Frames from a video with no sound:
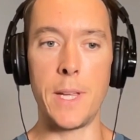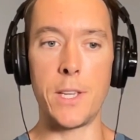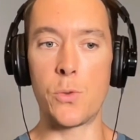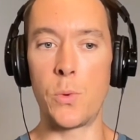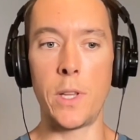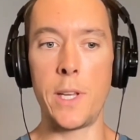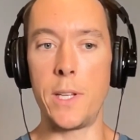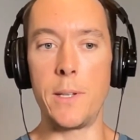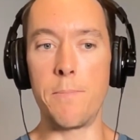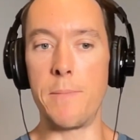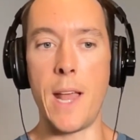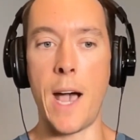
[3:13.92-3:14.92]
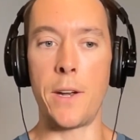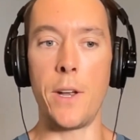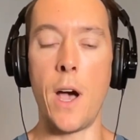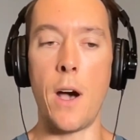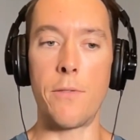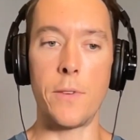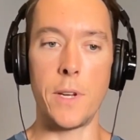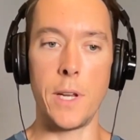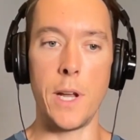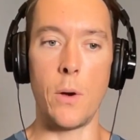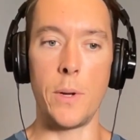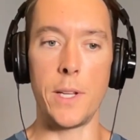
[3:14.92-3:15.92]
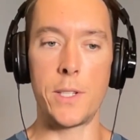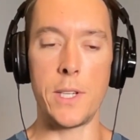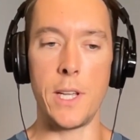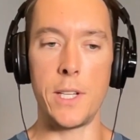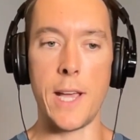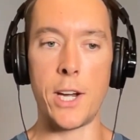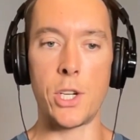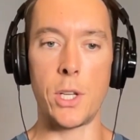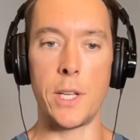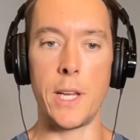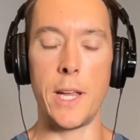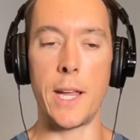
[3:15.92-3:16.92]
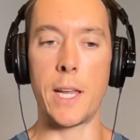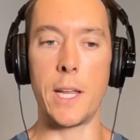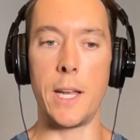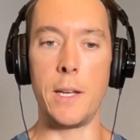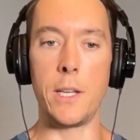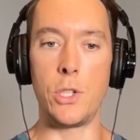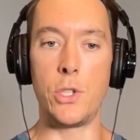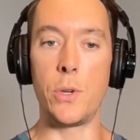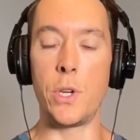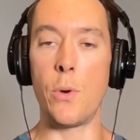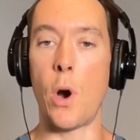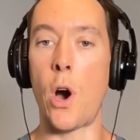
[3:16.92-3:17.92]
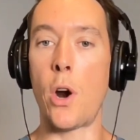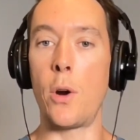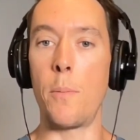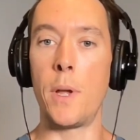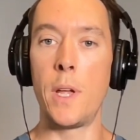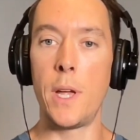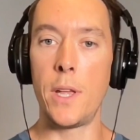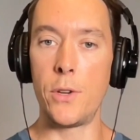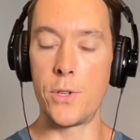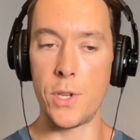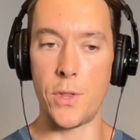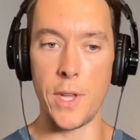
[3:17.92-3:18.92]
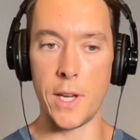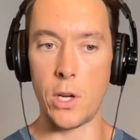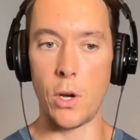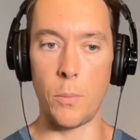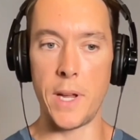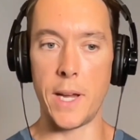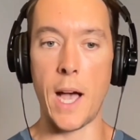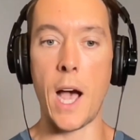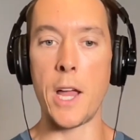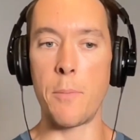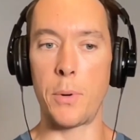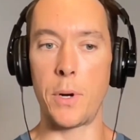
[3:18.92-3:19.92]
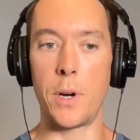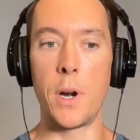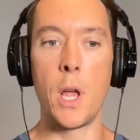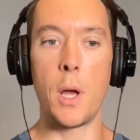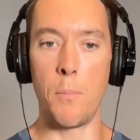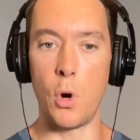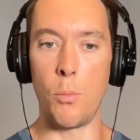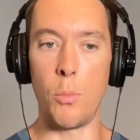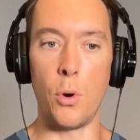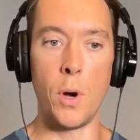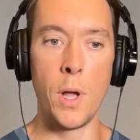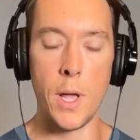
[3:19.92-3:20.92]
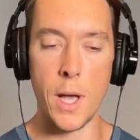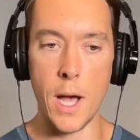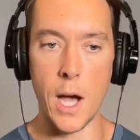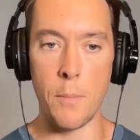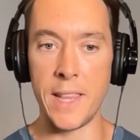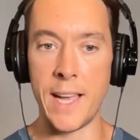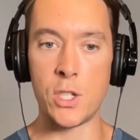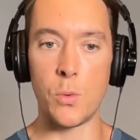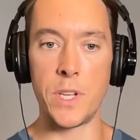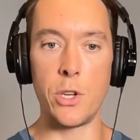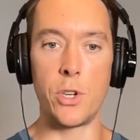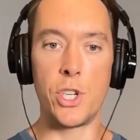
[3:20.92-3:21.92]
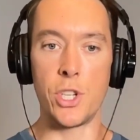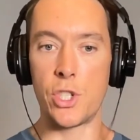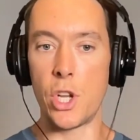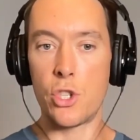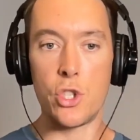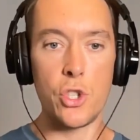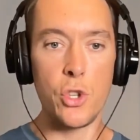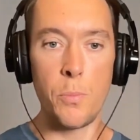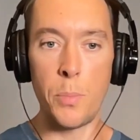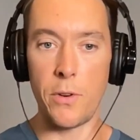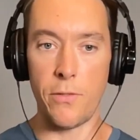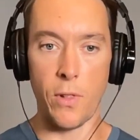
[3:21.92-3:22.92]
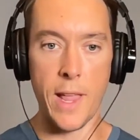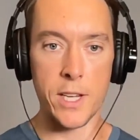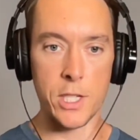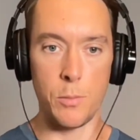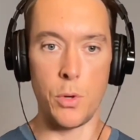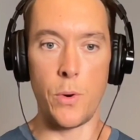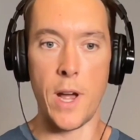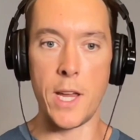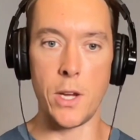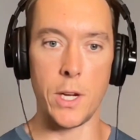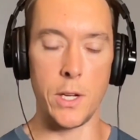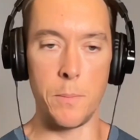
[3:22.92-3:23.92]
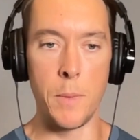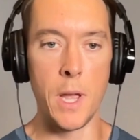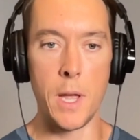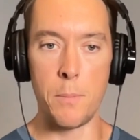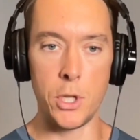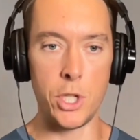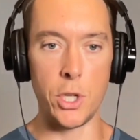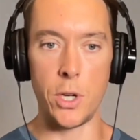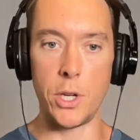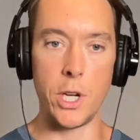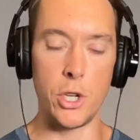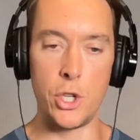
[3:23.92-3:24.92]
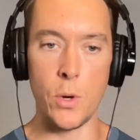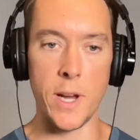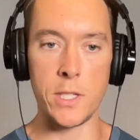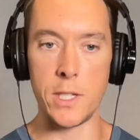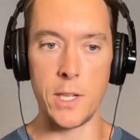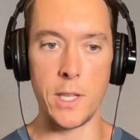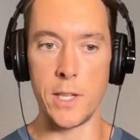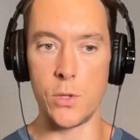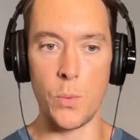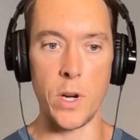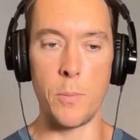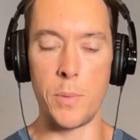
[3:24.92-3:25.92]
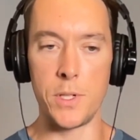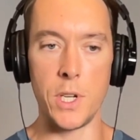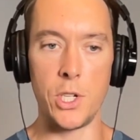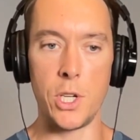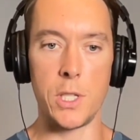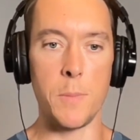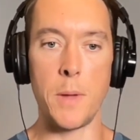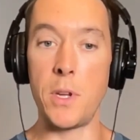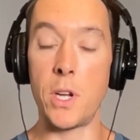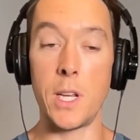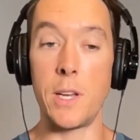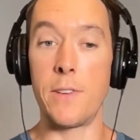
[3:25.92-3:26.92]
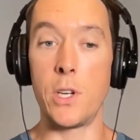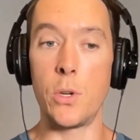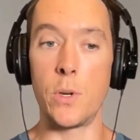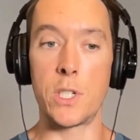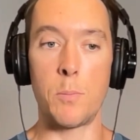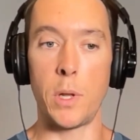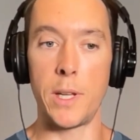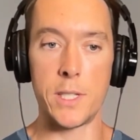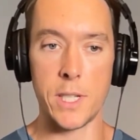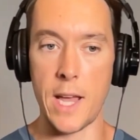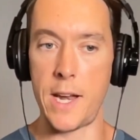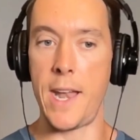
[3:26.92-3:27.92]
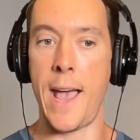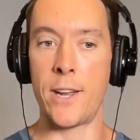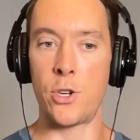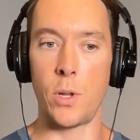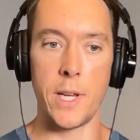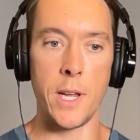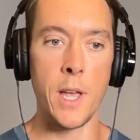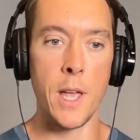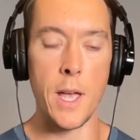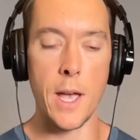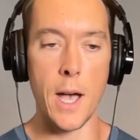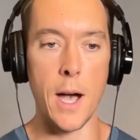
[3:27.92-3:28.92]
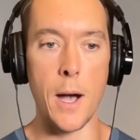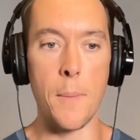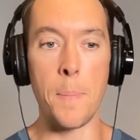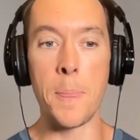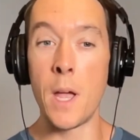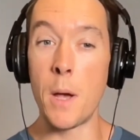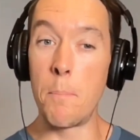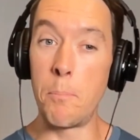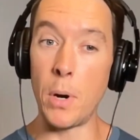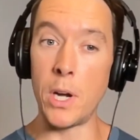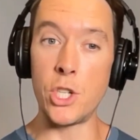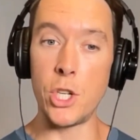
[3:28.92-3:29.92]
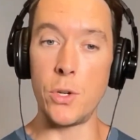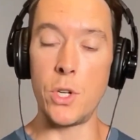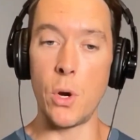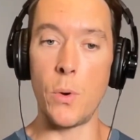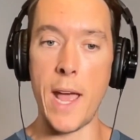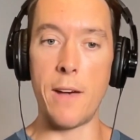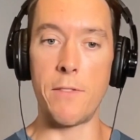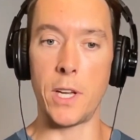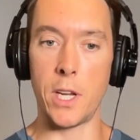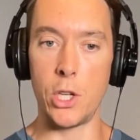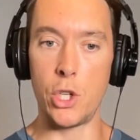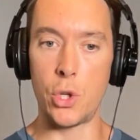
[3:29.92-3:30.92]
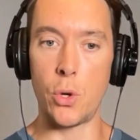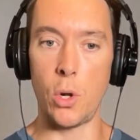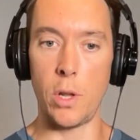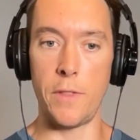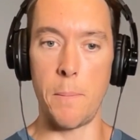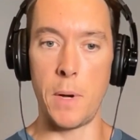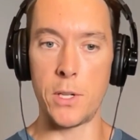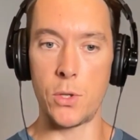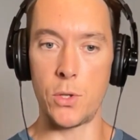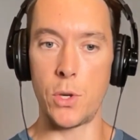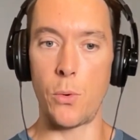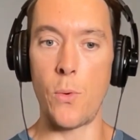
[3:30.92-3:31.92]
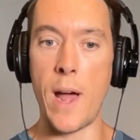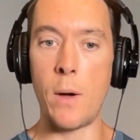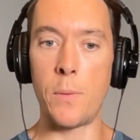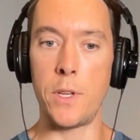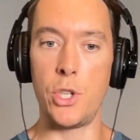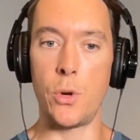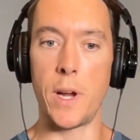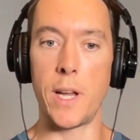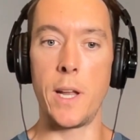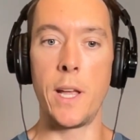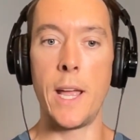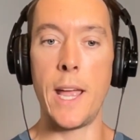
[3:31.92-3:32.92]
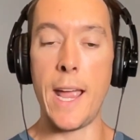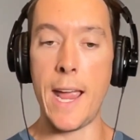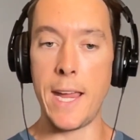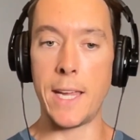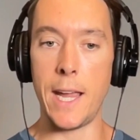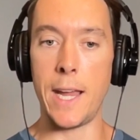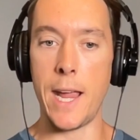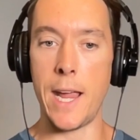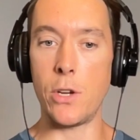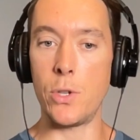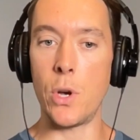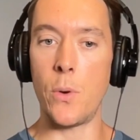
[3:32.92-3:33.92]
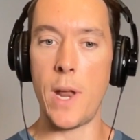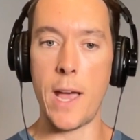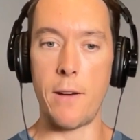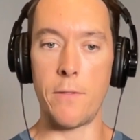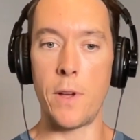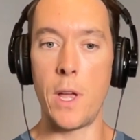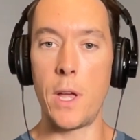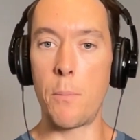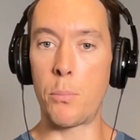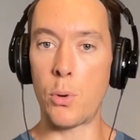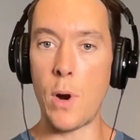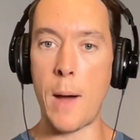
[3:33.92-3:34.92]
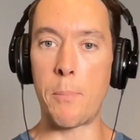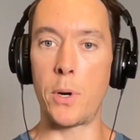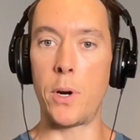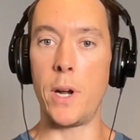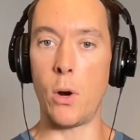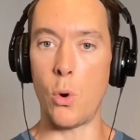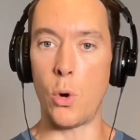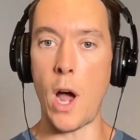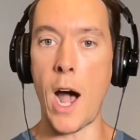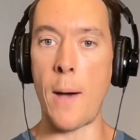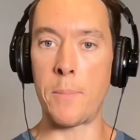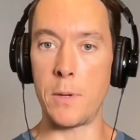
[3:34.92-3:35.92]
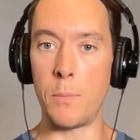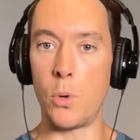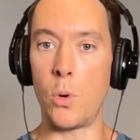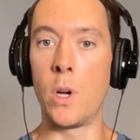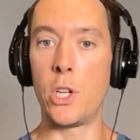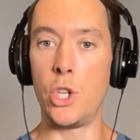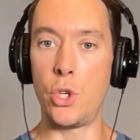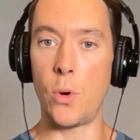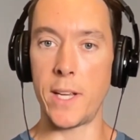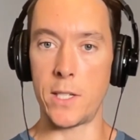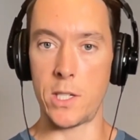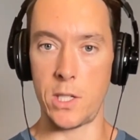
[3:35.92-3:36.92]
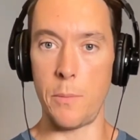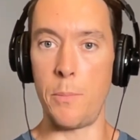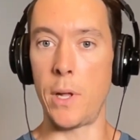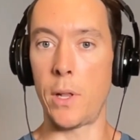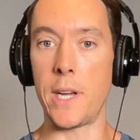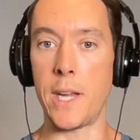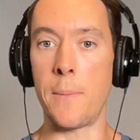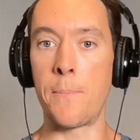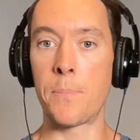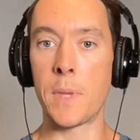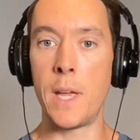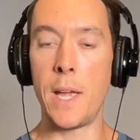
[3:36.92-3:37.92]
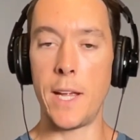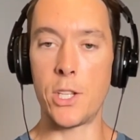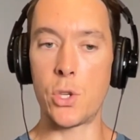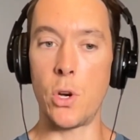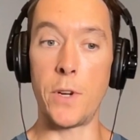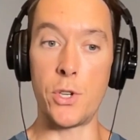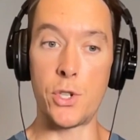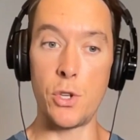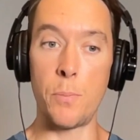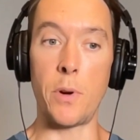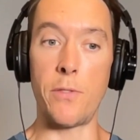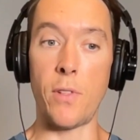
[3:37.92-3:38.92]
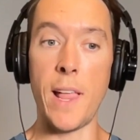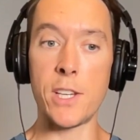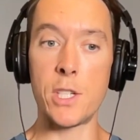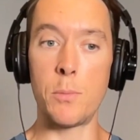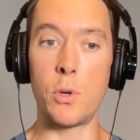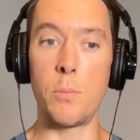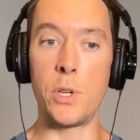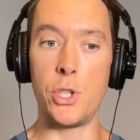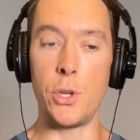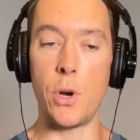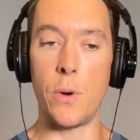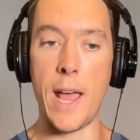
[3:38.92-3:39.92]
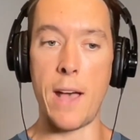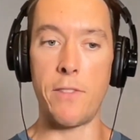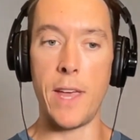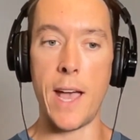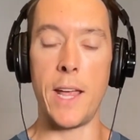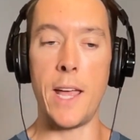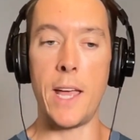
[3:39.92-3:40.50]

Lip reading: really not enough, and it's actually, it can do you harm. There's a thing called being hyper mobile. And that's when you're just super flexible, right? You can put your joints into these weird positions. Maybe you can even do a splits kind of naturally. But you don't have the control of the muscles around the joint, AKA you don't have proper or optimal joint stability. And so if you're super flexible, but you don't have that